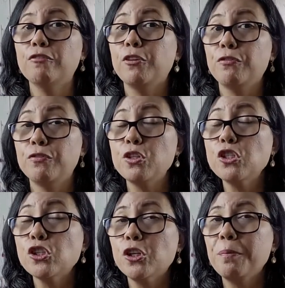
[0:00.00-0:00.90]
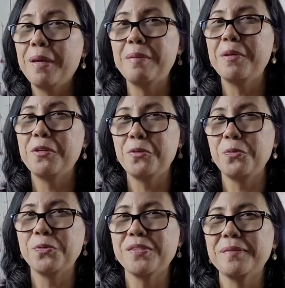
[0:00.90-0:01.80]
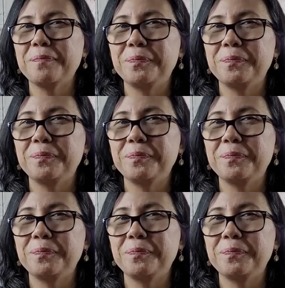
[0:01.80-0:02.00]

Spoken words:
for future baby use.